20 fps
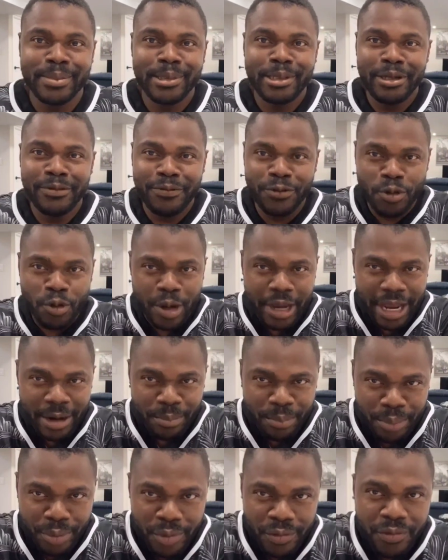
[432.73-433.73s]
If you can
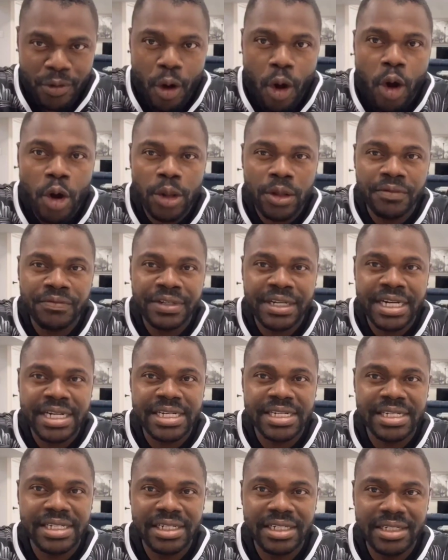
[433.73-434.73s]
prove all of
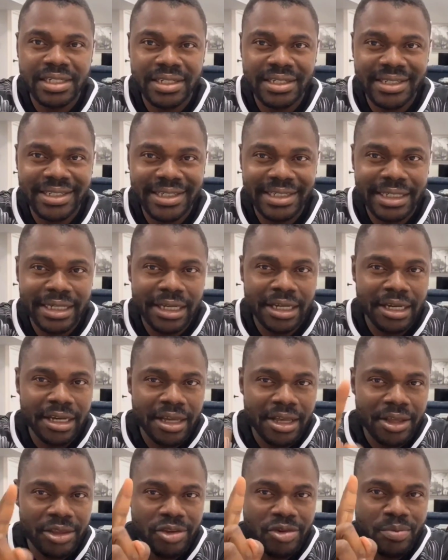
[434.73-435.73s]
this,
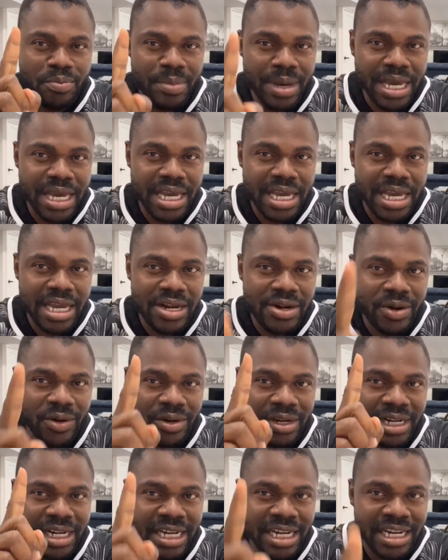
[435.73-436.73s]
you may not
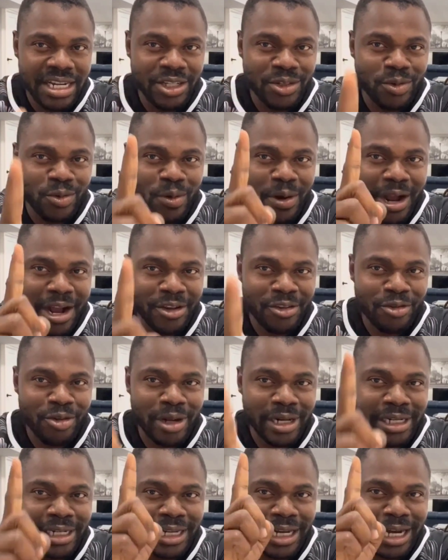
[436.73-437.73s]
need to
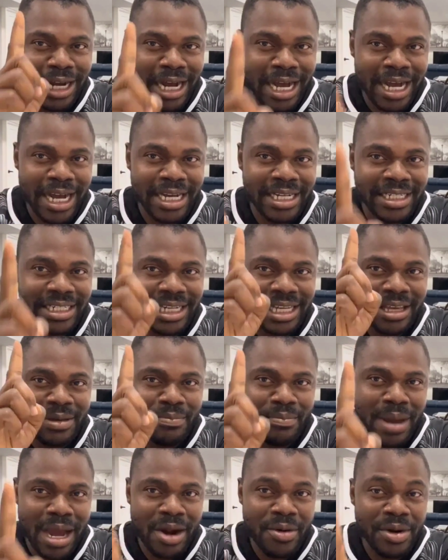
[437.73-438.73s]
actually add a
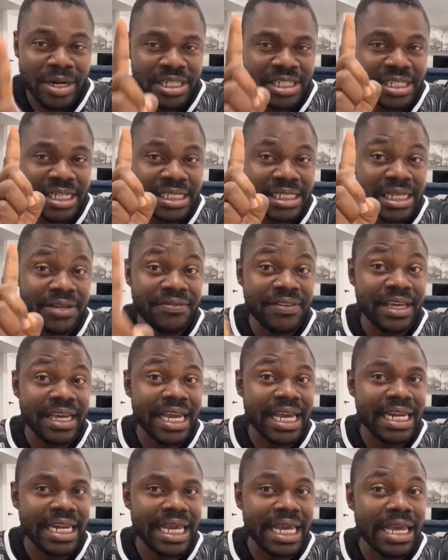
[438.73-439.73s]
marriage
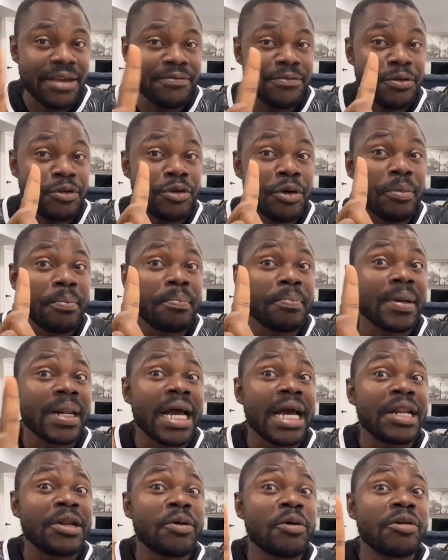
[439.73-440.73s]
certificate if you don't
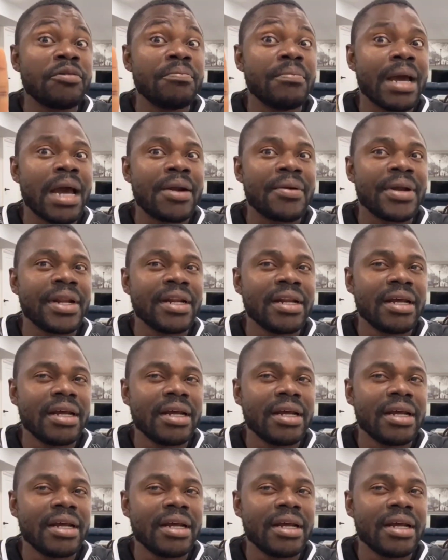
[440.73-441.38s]
plan on marrying,